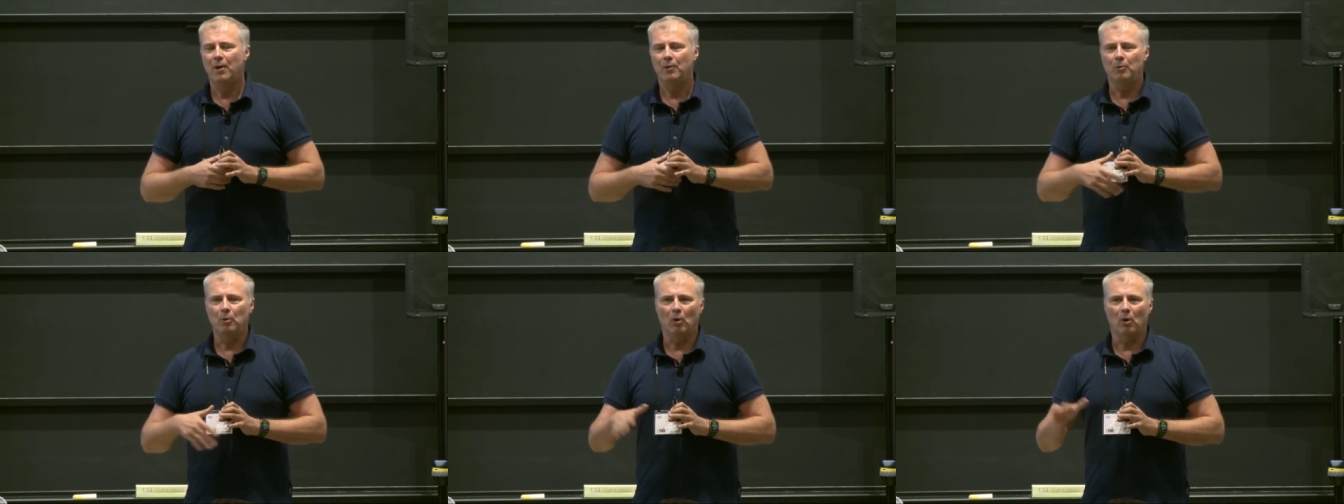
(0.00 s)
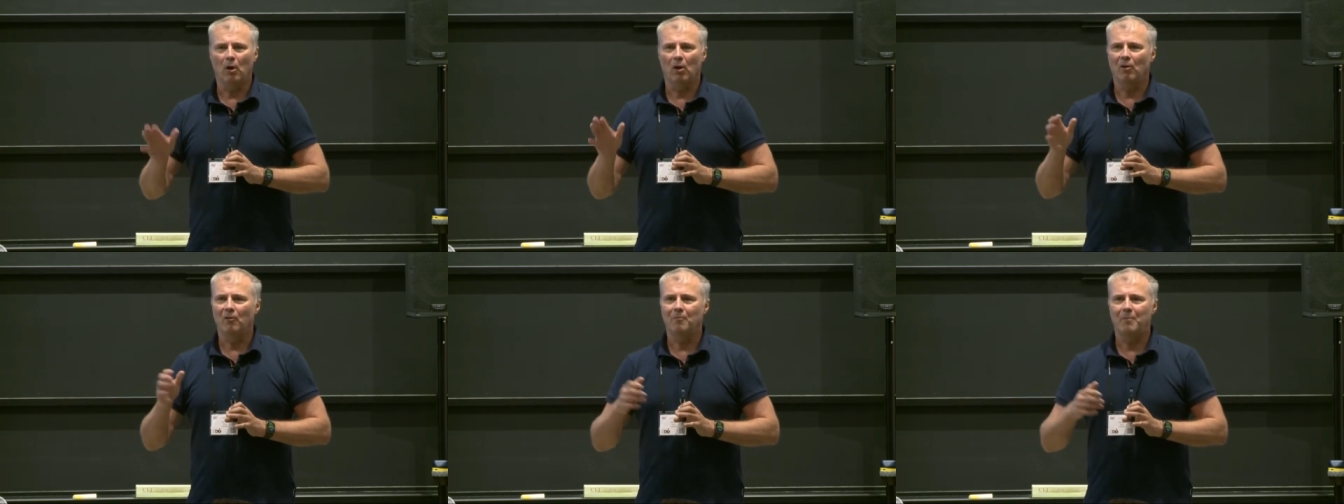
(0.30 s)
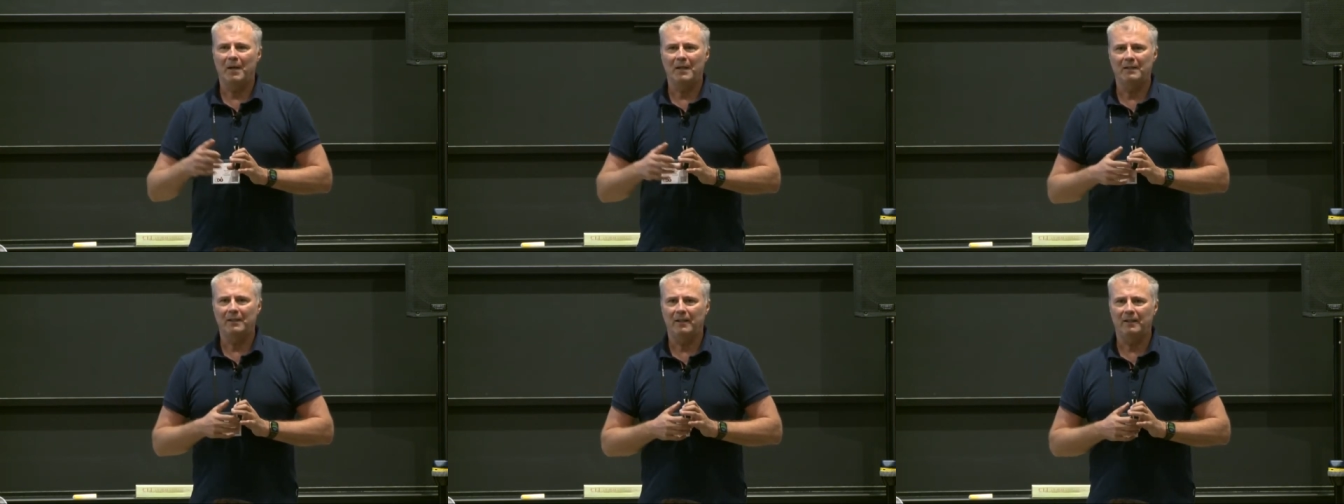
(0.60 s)
to all of
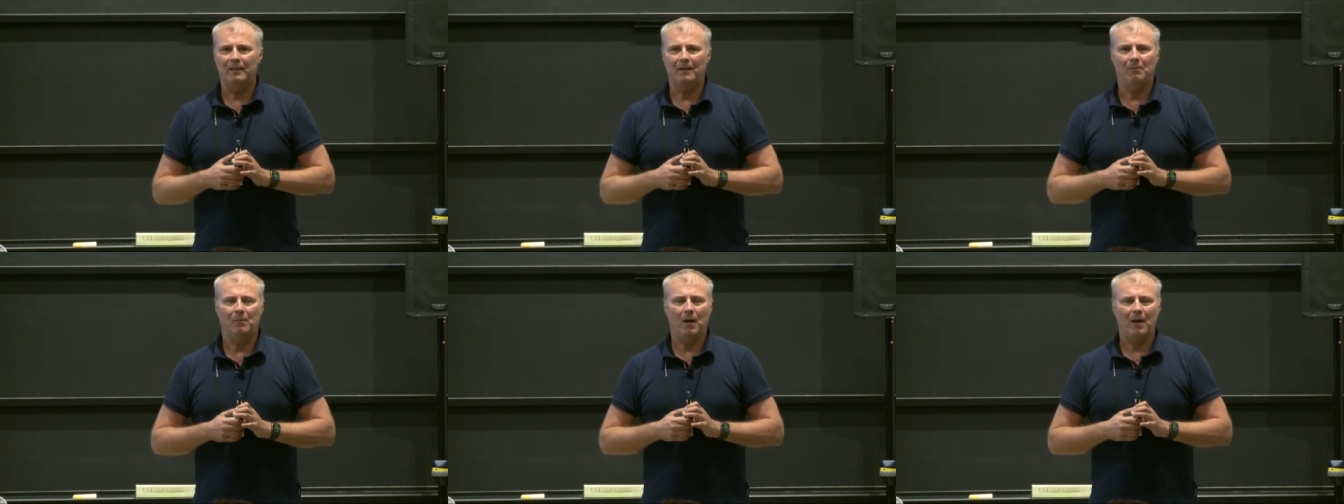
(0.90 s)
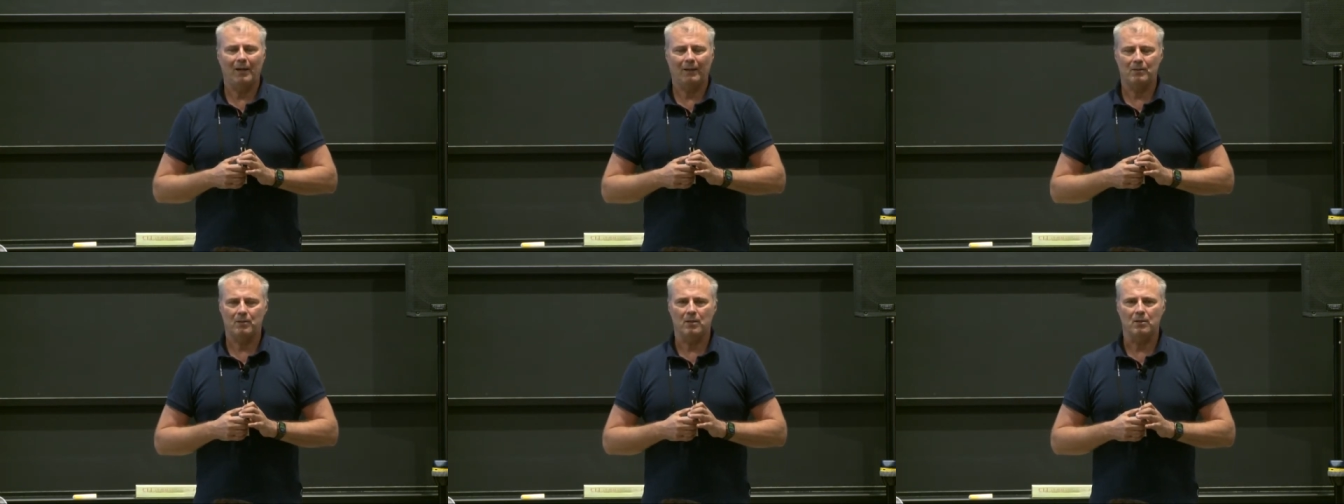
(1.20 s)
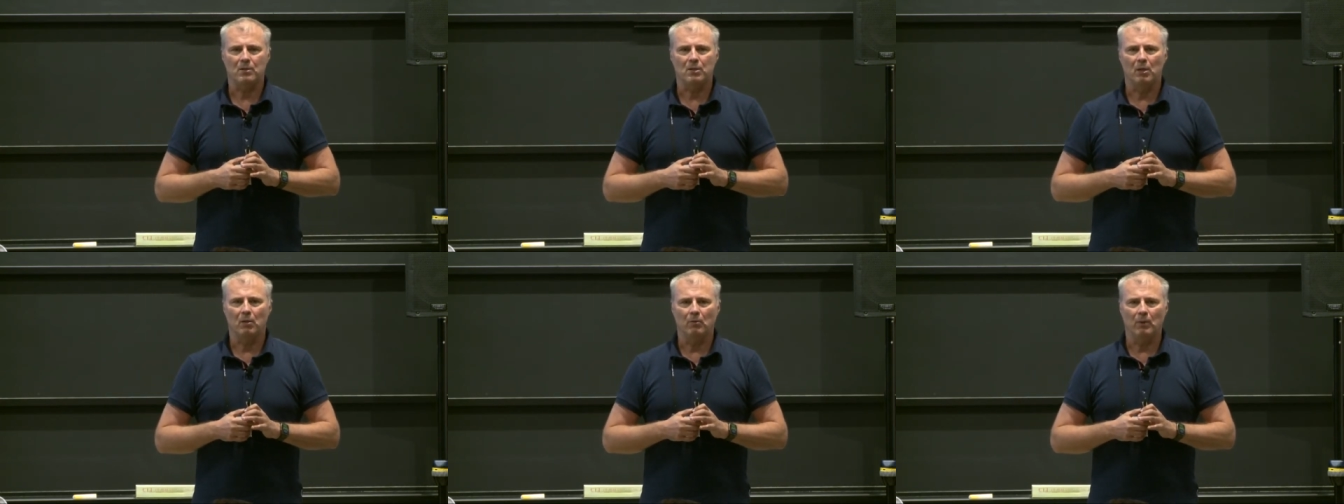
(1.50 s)
my data marts
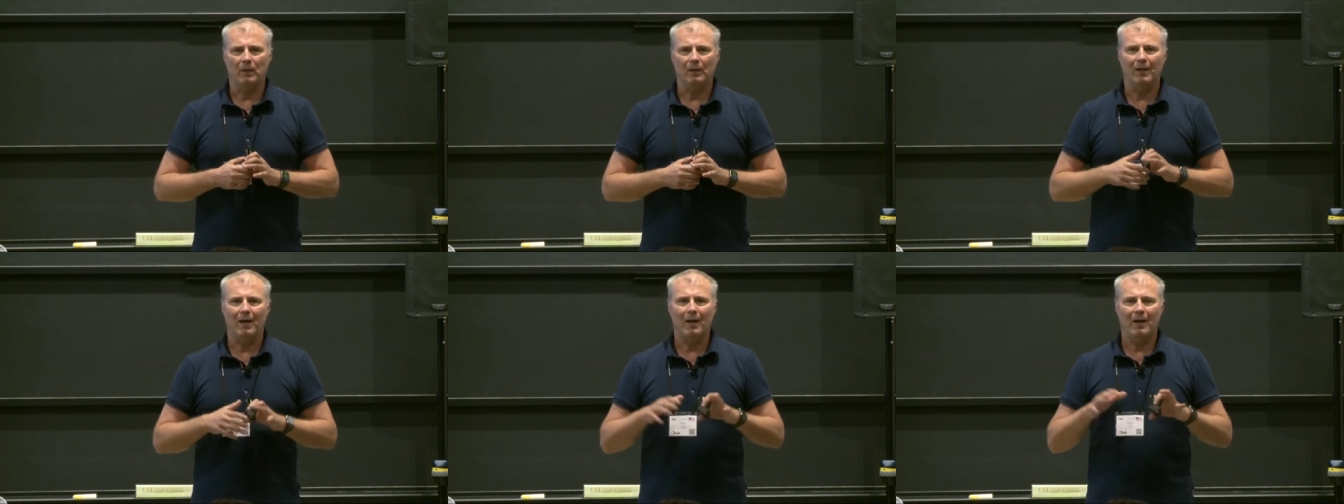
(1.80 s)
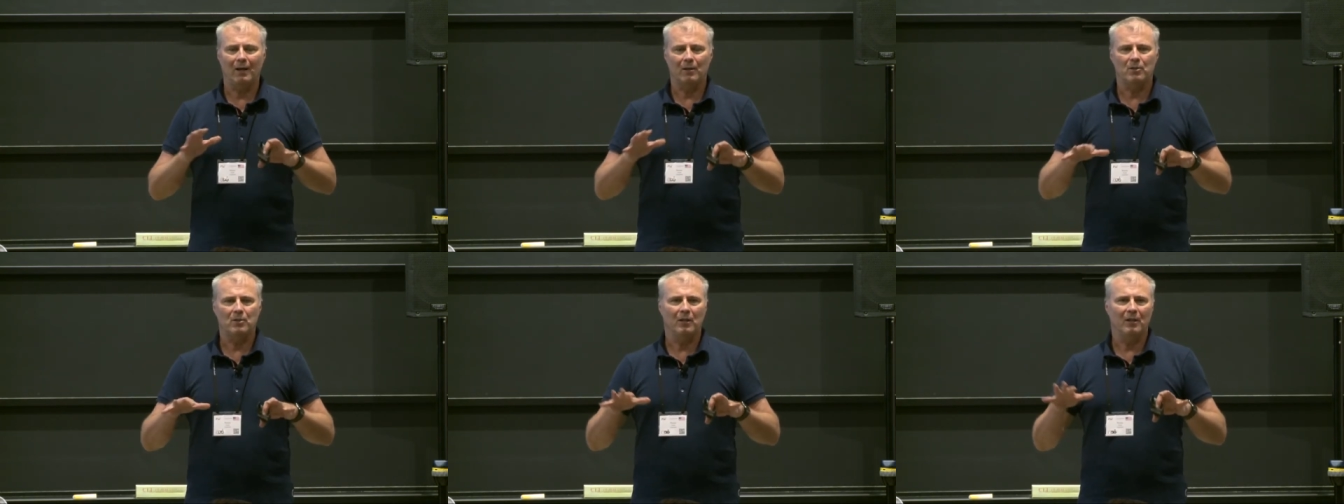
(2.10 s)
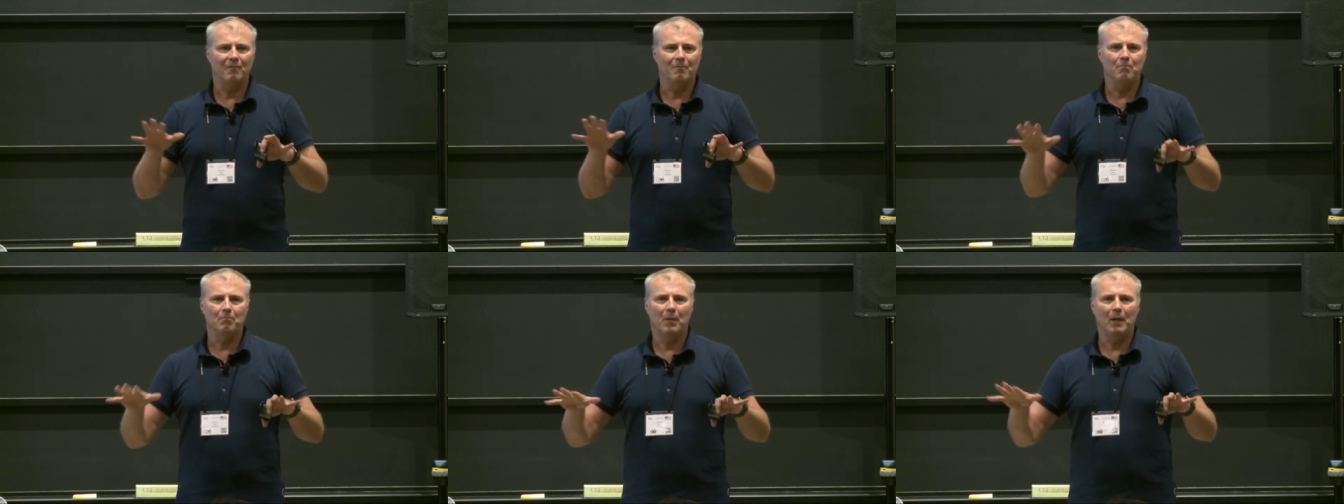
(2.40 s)
and so on, I actually
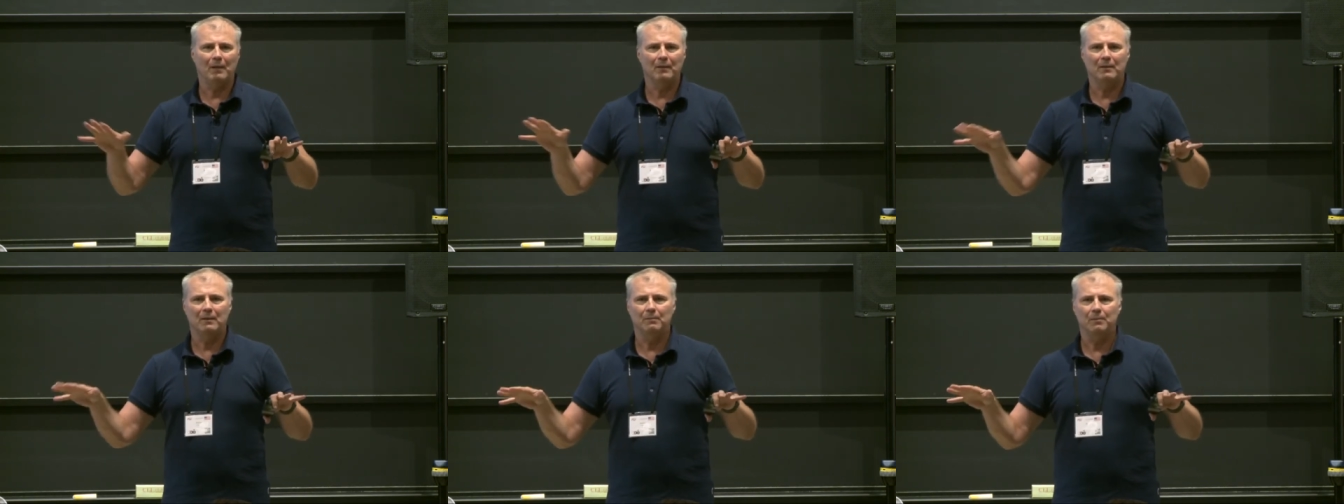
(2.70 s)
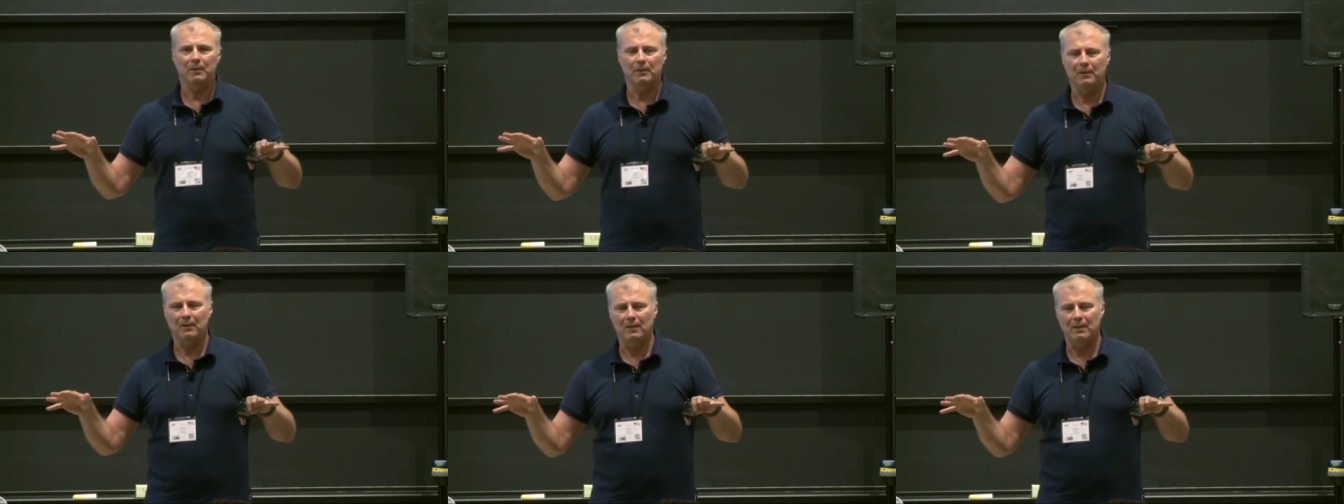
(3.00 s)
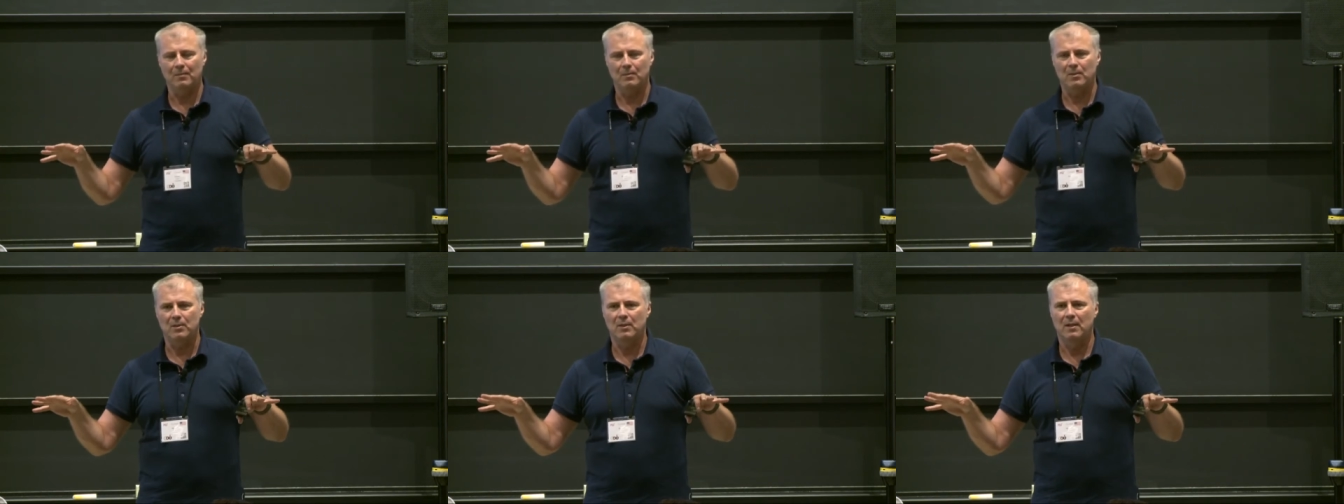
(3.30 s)
have multiple
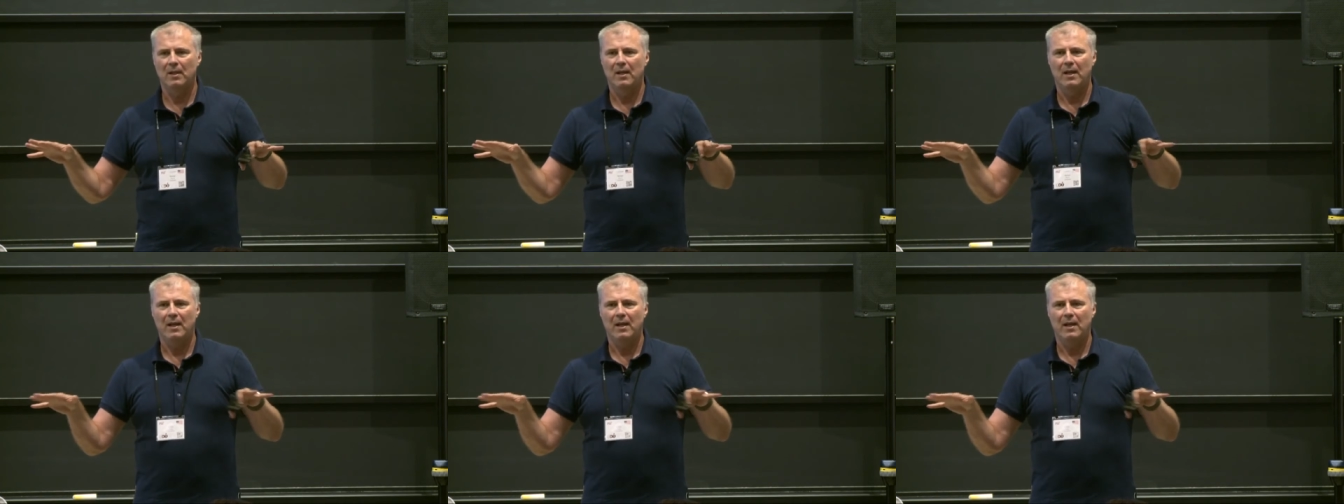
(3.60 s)
teams,